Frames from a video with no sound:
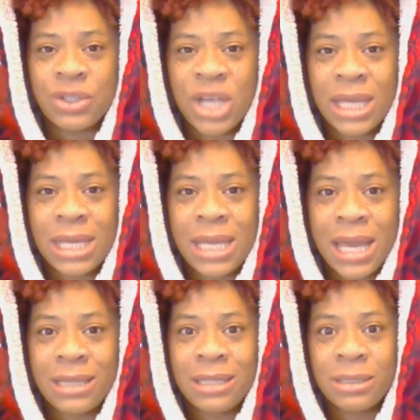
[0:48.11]
Jacky
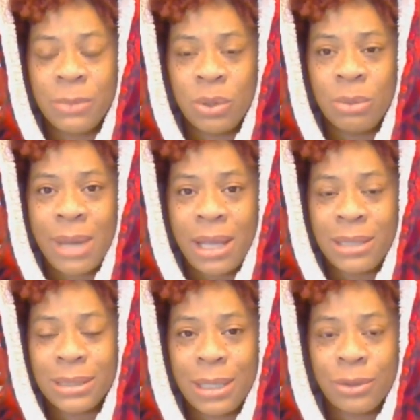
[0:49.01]
and the Simone
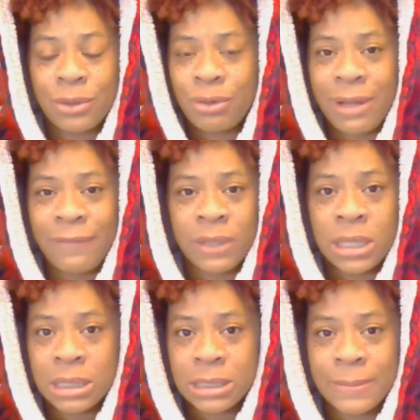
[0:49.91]
Biles and her trifling
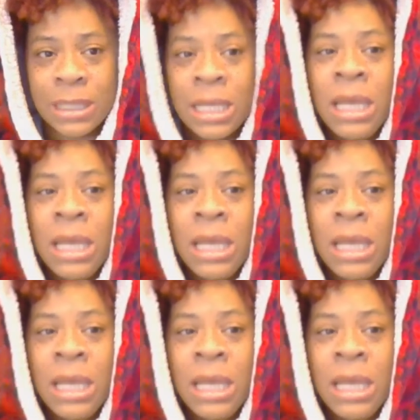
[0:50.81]
husband.